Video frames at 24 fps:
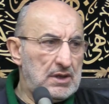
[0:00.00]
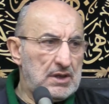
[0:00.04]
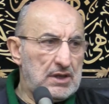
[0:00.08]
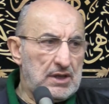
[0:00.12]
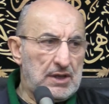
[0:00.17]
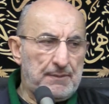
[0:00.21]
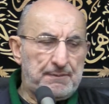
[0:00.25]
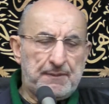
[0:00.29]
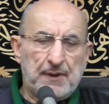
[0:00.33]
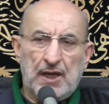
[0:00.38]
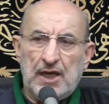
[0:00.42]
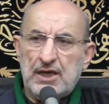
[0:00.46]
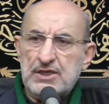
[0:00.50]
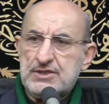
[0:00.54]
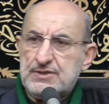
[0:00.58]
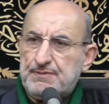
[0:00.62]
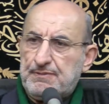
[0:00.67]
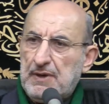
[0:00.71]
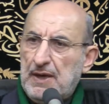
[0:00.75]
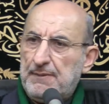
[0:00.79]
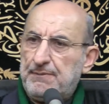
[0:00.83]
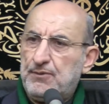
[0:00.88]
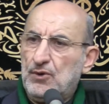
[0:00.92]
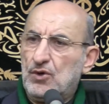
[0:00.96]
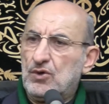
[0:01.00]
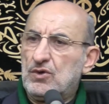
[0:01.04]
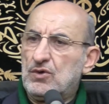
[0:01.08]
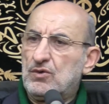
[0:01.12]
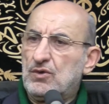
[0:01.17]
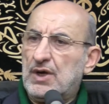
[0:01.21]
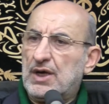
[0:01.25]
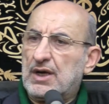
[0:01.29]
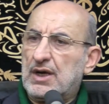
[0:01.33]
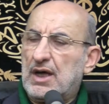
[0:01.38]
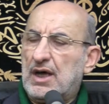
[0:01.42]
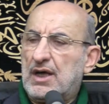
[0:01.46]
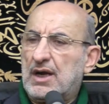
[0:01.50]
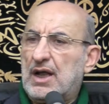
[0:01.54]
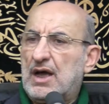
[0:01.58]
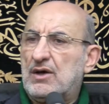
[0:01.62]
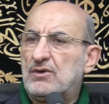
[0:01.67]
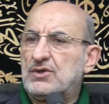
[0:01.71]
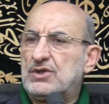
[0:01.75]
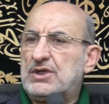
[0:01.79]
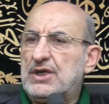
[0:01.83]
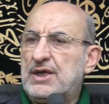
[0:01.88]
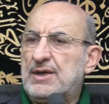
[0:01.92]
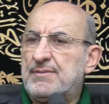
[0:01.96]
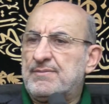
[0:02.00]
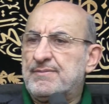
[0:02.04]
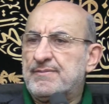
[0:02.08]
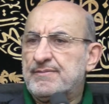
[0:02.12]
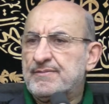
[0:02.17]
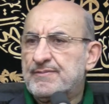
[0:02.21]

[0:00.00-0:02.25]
His people who were around him,